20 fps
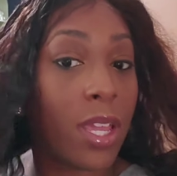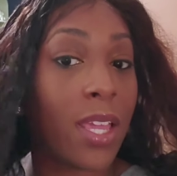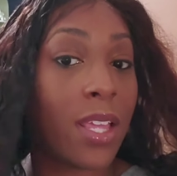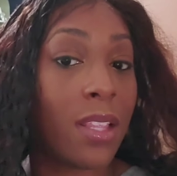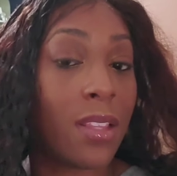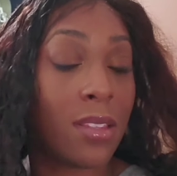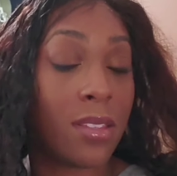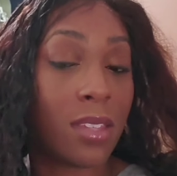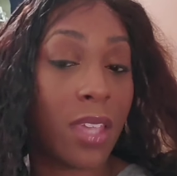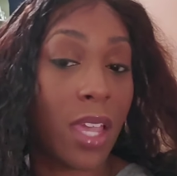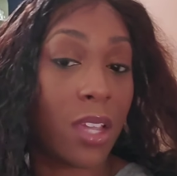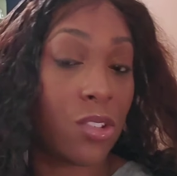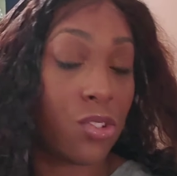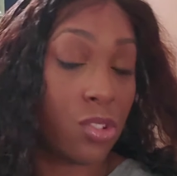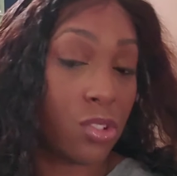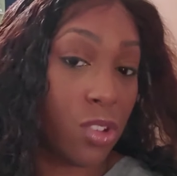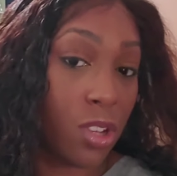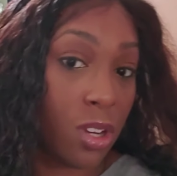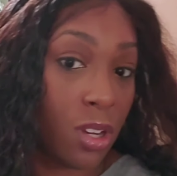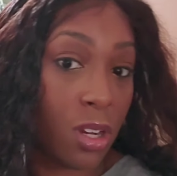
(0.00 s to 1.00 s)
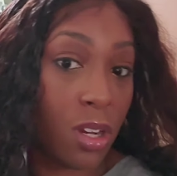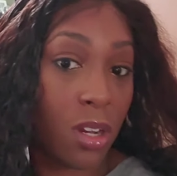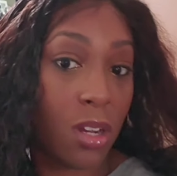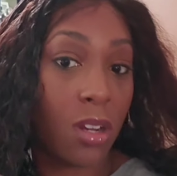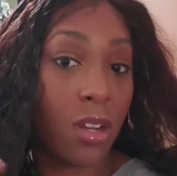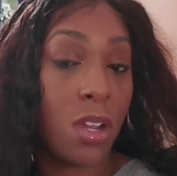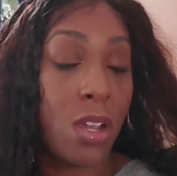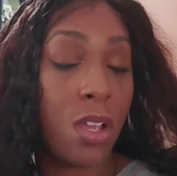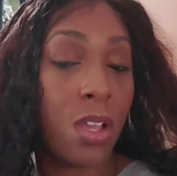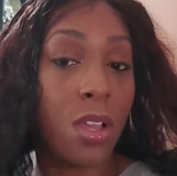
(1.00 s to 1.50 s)
and
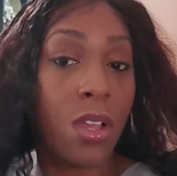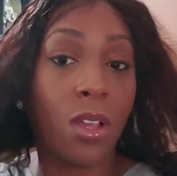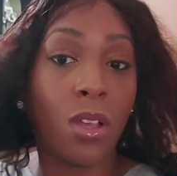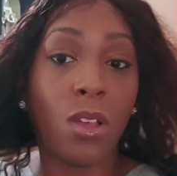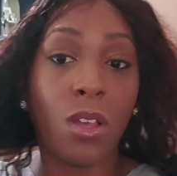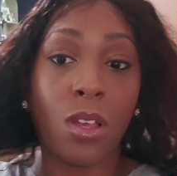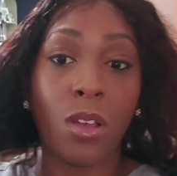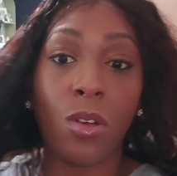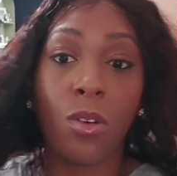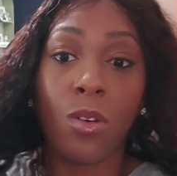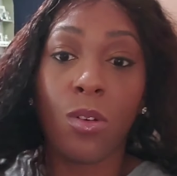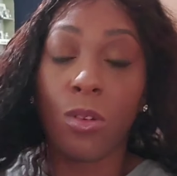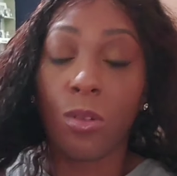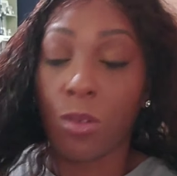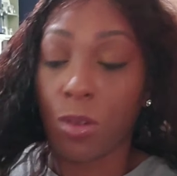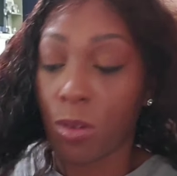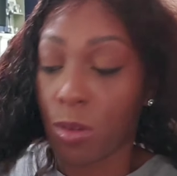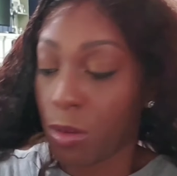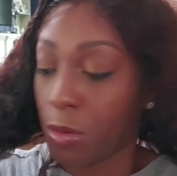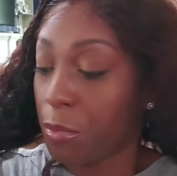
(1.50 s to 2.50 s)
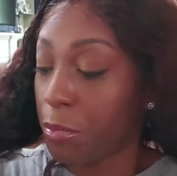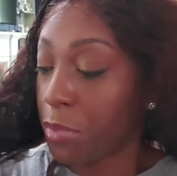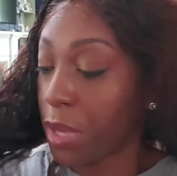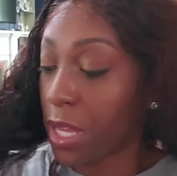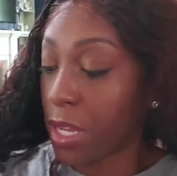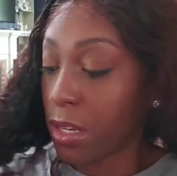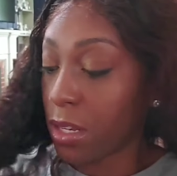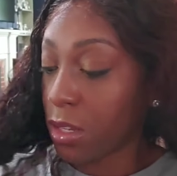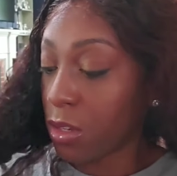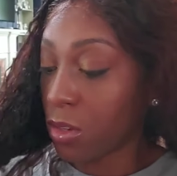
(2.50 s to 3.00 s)
texture
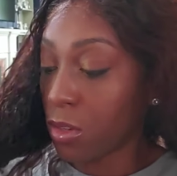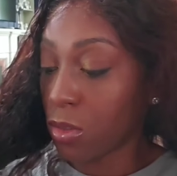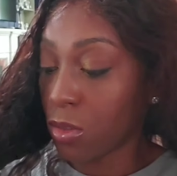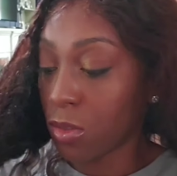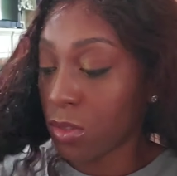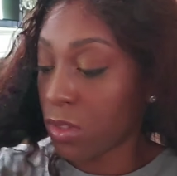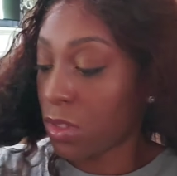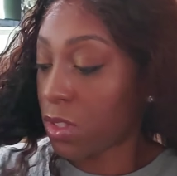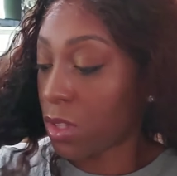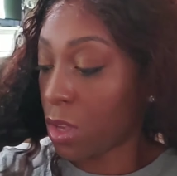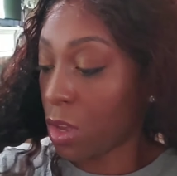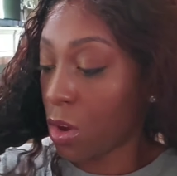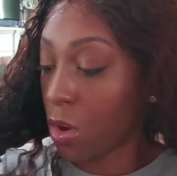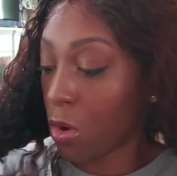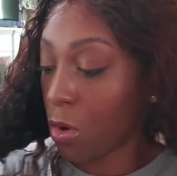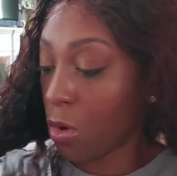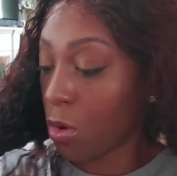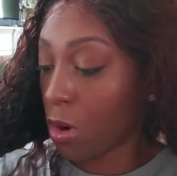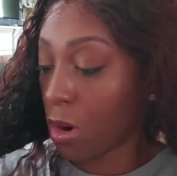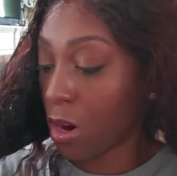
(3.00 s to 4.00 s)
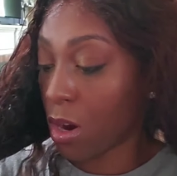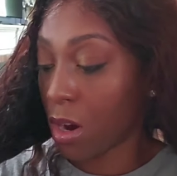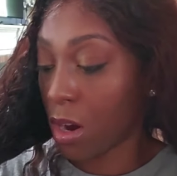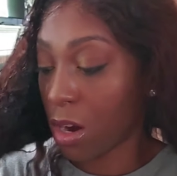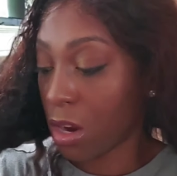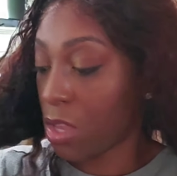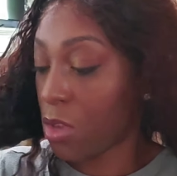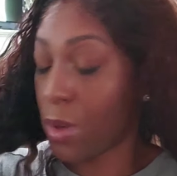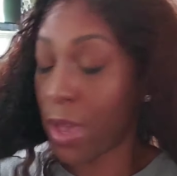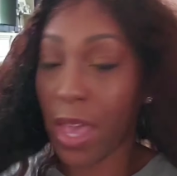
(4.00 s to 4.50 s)
bundles,
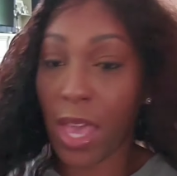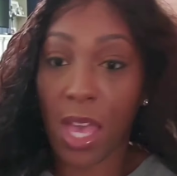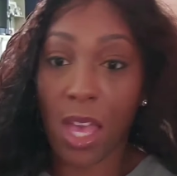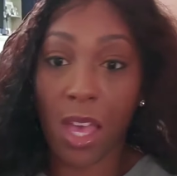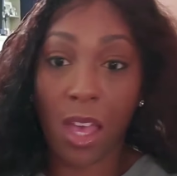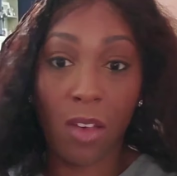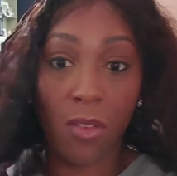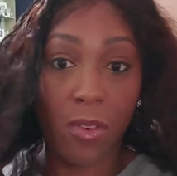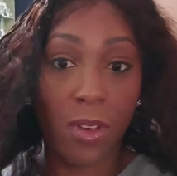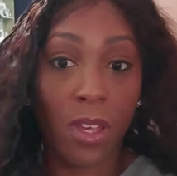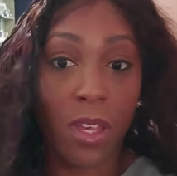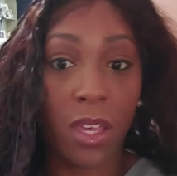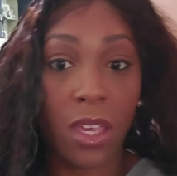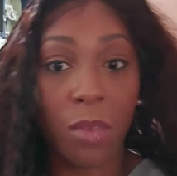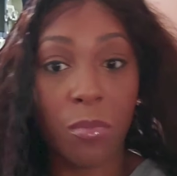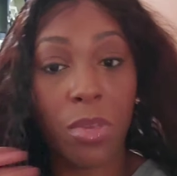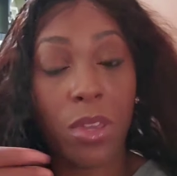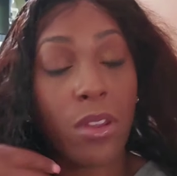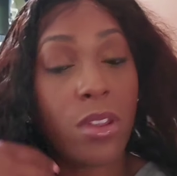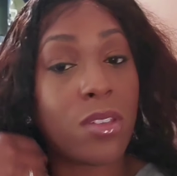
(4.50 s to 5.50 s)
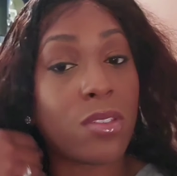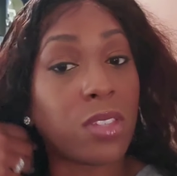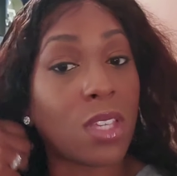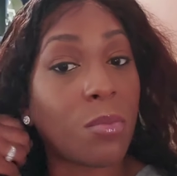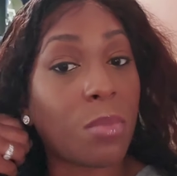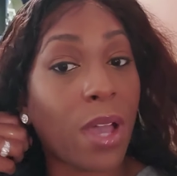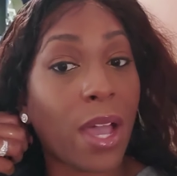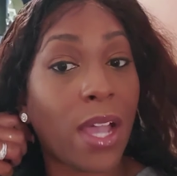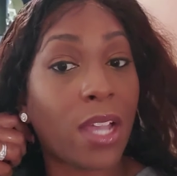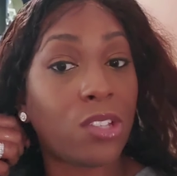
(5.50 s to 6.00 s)
or you have a
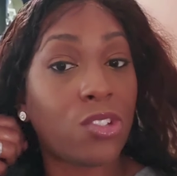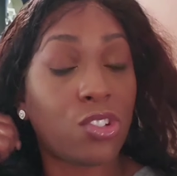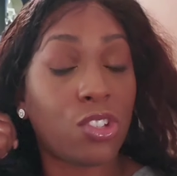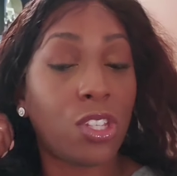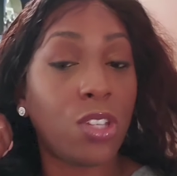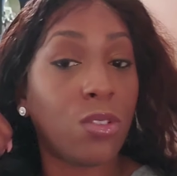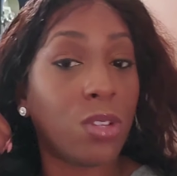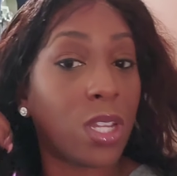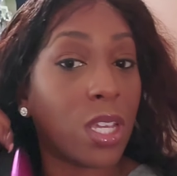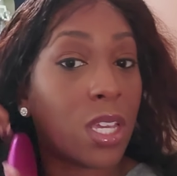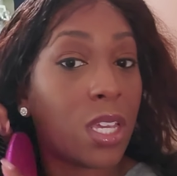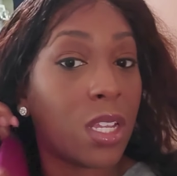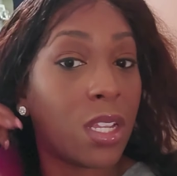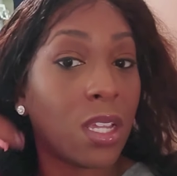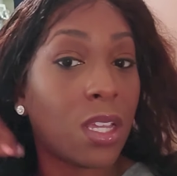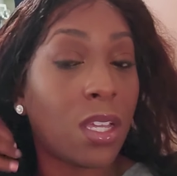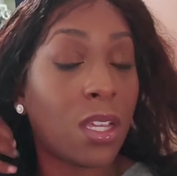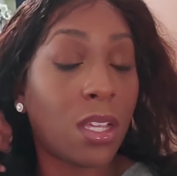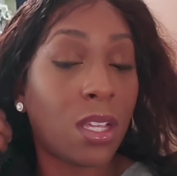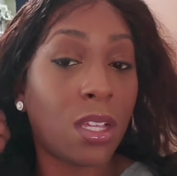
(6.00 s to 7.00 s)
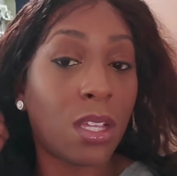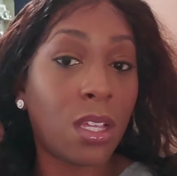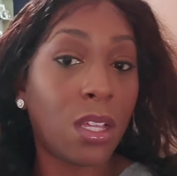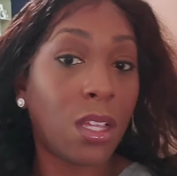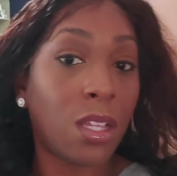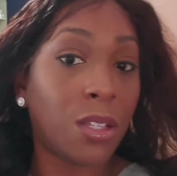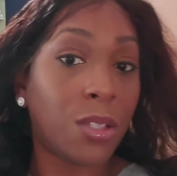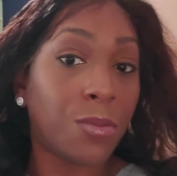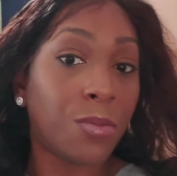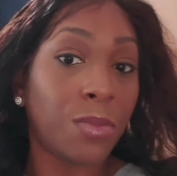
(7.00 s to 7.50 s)
Imperiously Posh unit.
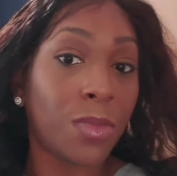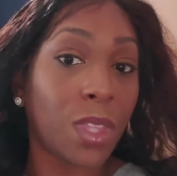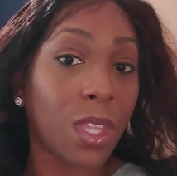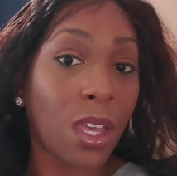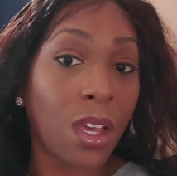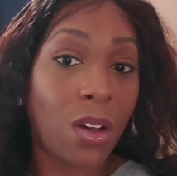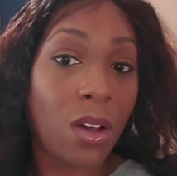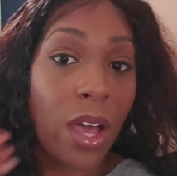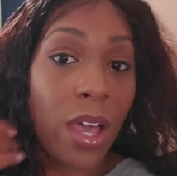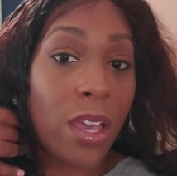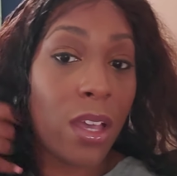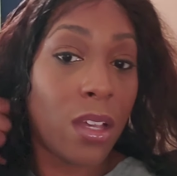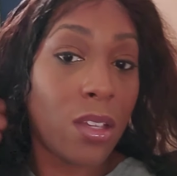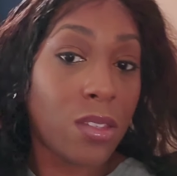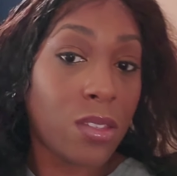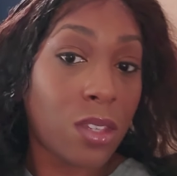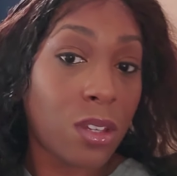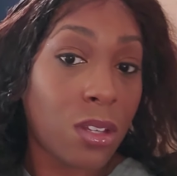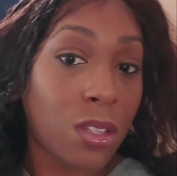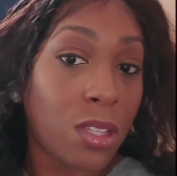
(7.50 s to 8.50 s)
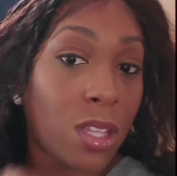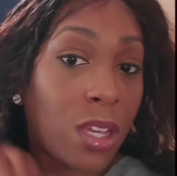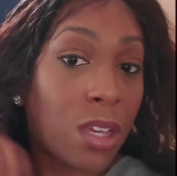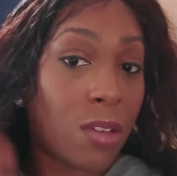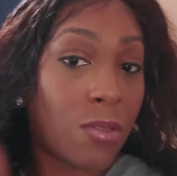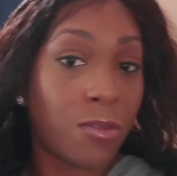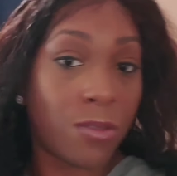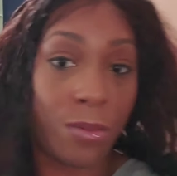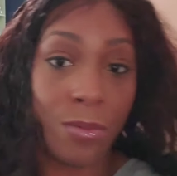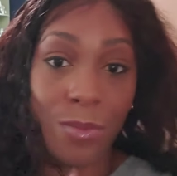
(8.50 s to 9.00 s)
Oh, I also
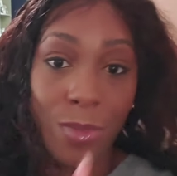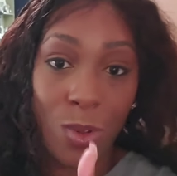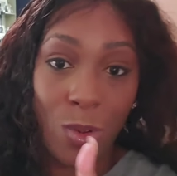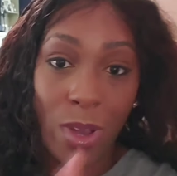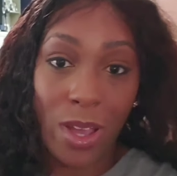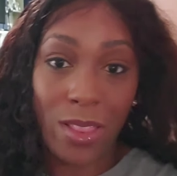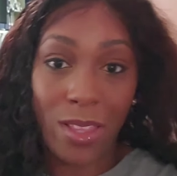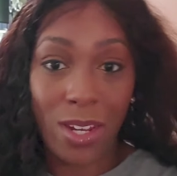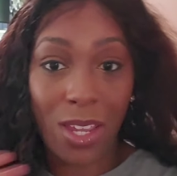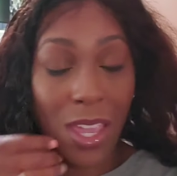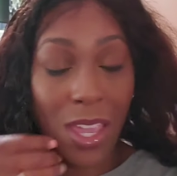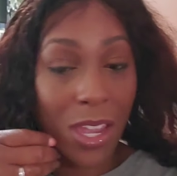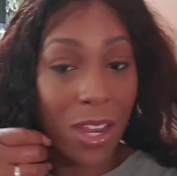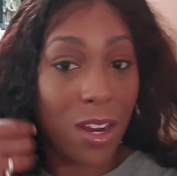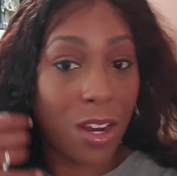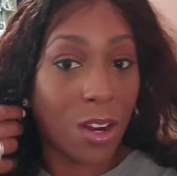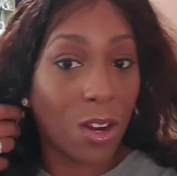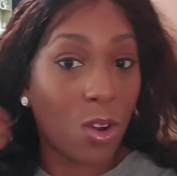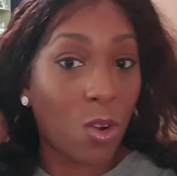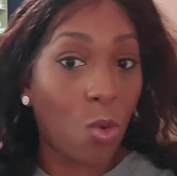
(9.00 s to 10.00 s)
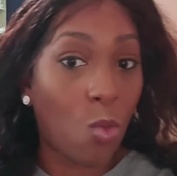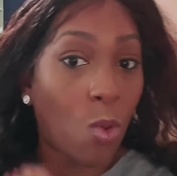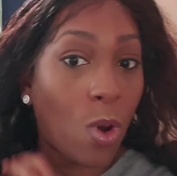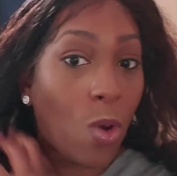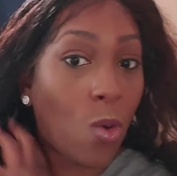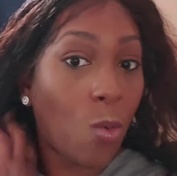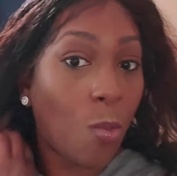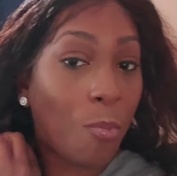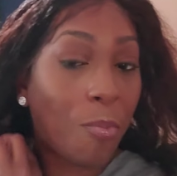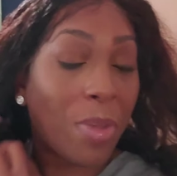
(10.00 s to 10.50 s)
love quality hair,
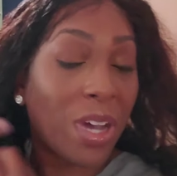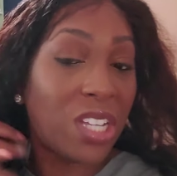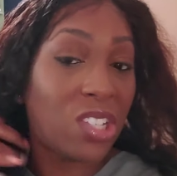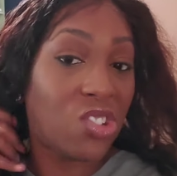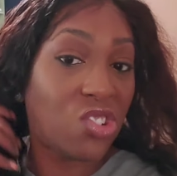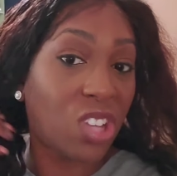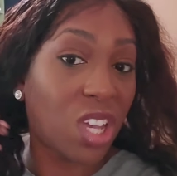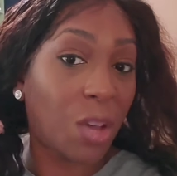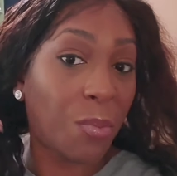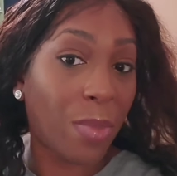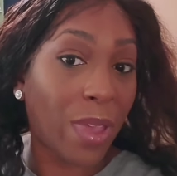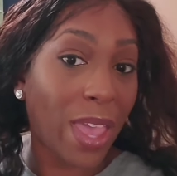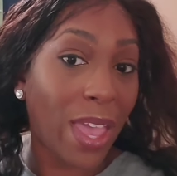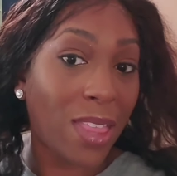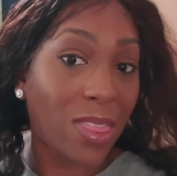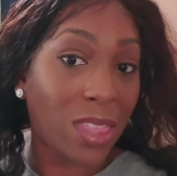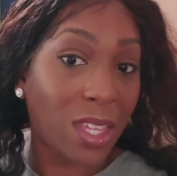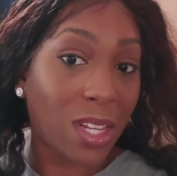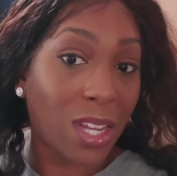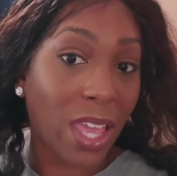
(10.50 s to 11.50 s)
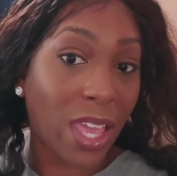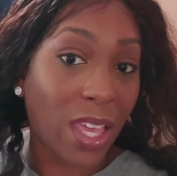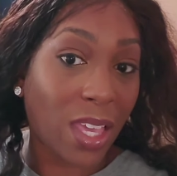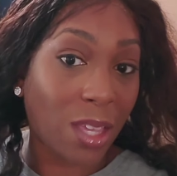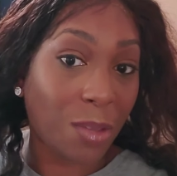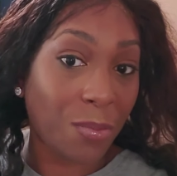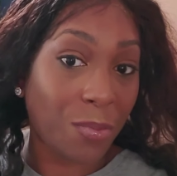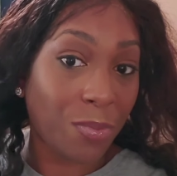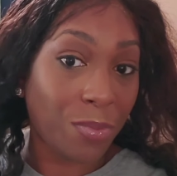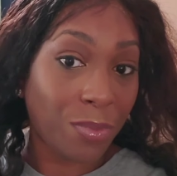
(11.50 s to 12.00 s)
won't bunch up at the
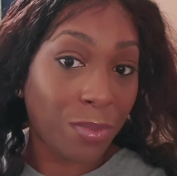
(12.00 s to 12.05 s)
neck.